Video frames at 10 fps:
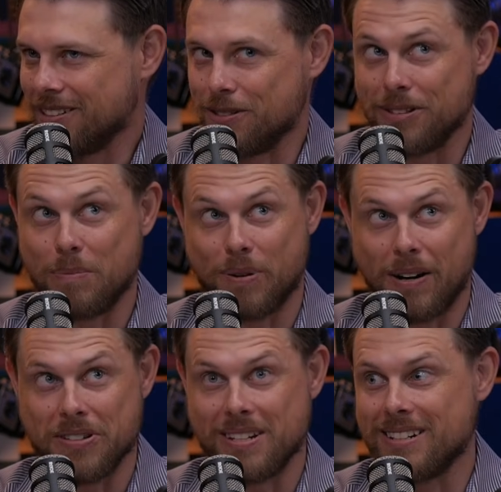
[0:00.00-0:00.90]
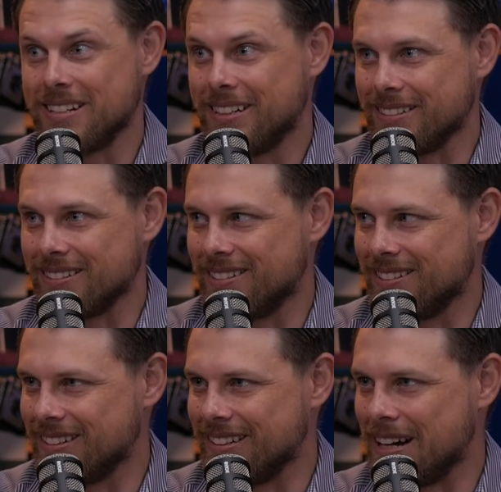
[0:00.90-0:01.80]
You don't need prophecy and
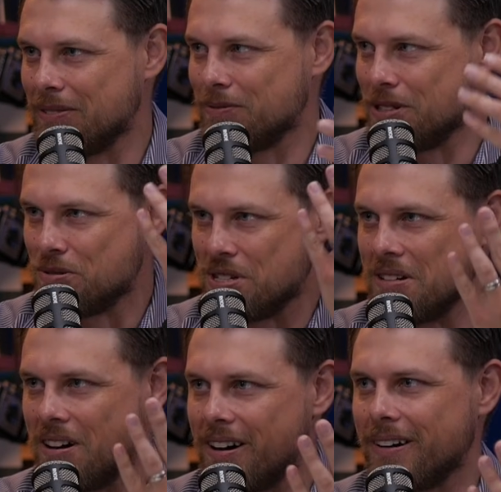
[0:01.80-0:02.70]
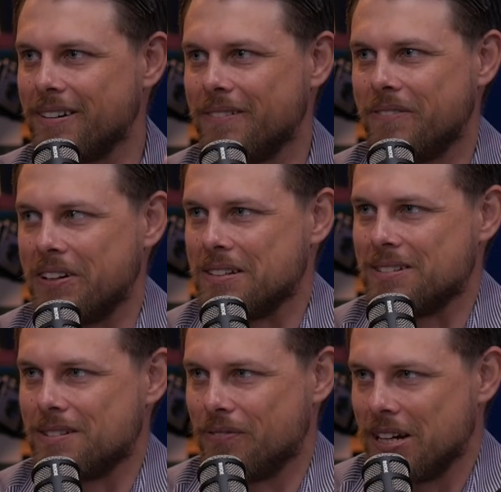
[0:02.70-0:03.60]
tongues in heaven when you see God
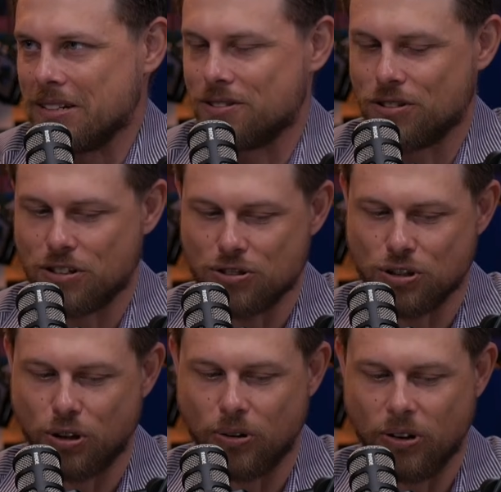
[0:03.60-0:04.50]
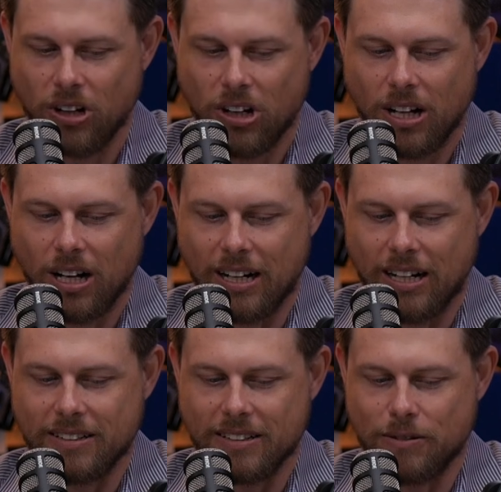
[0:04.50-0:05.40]
face to face. And so
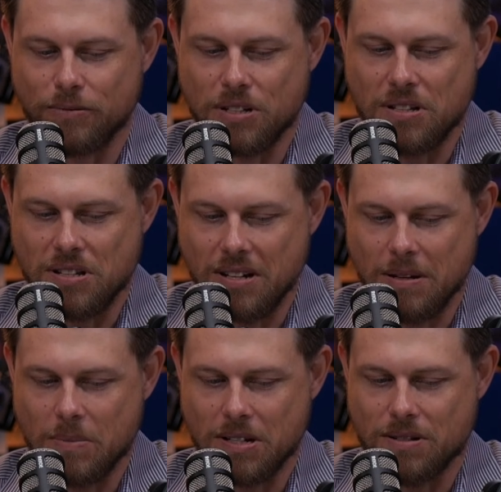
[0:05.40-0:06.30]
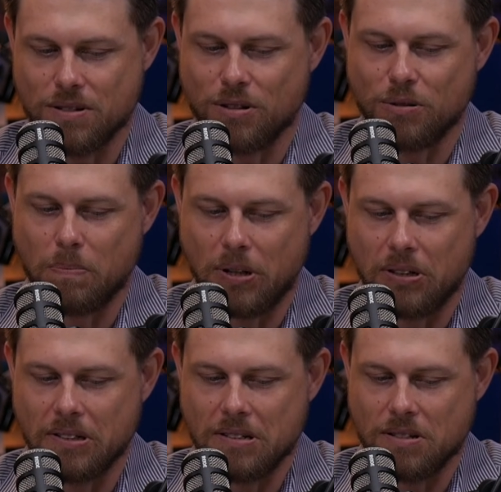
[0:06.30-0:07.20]
uh, it would seem as though
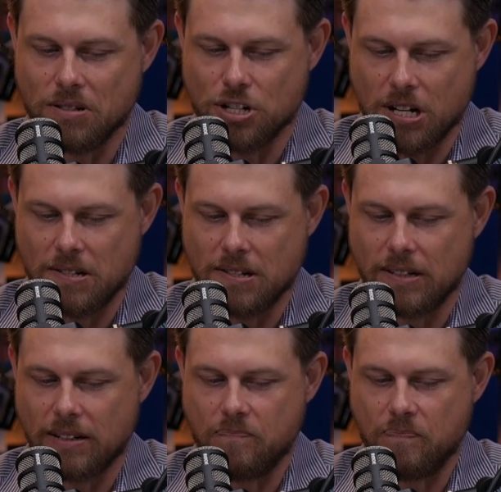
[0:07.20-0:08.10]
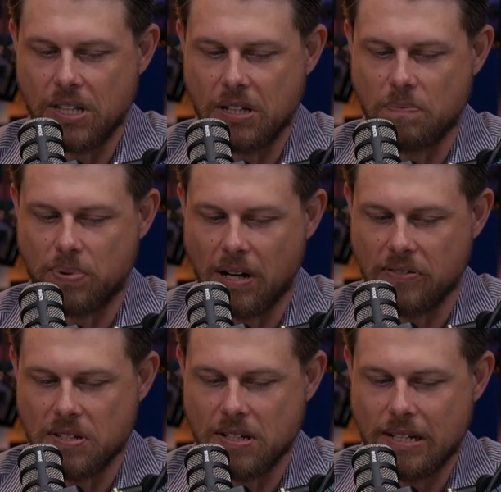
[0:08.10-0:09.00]
Paul is suggesting that
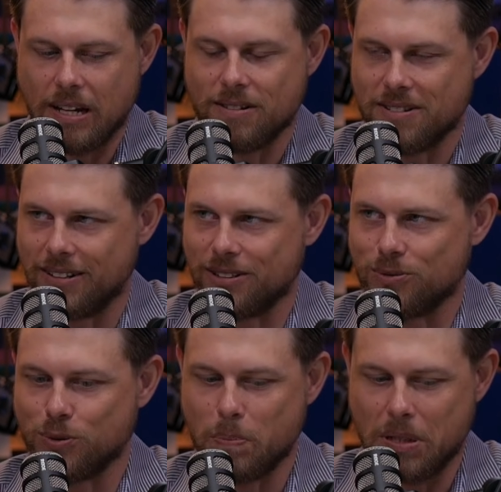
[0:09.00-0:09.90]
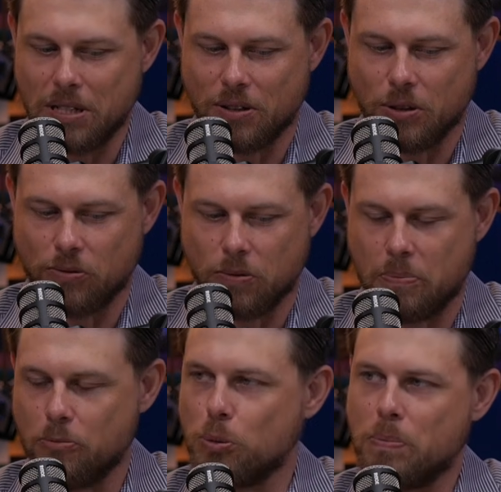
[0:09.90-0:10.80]
prophecy and tongues will be,
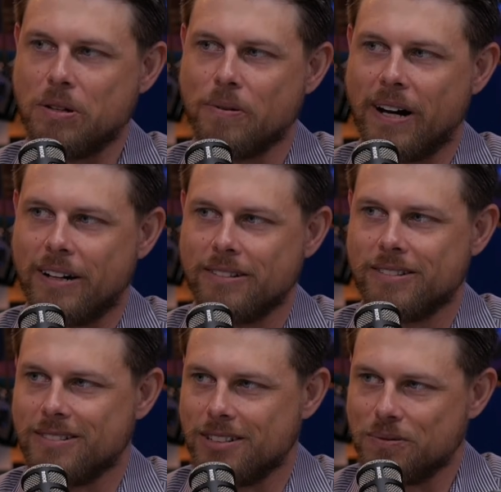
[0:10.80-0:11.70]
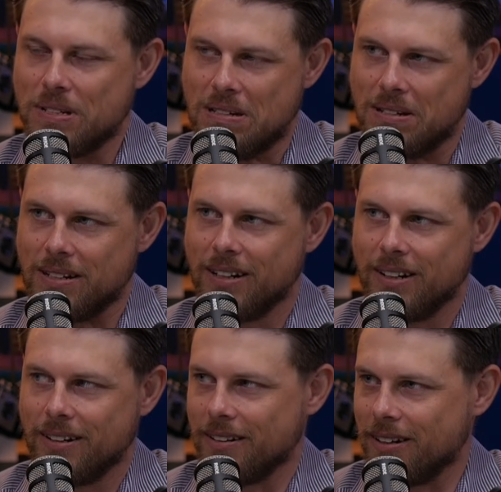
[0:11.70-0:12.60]
will be around until we see
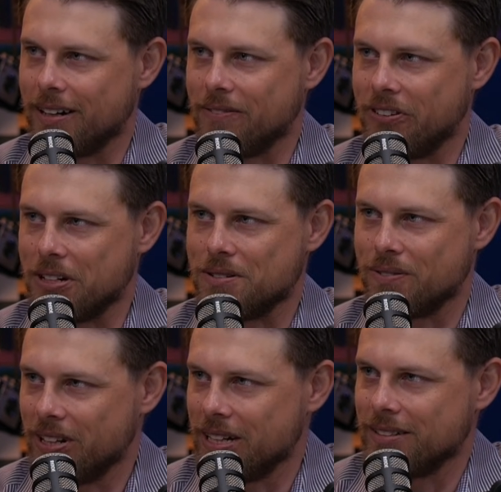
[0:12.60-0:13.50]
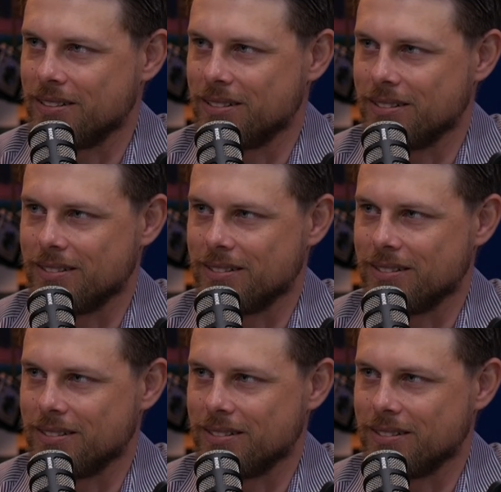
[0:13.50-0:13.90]
God face to face.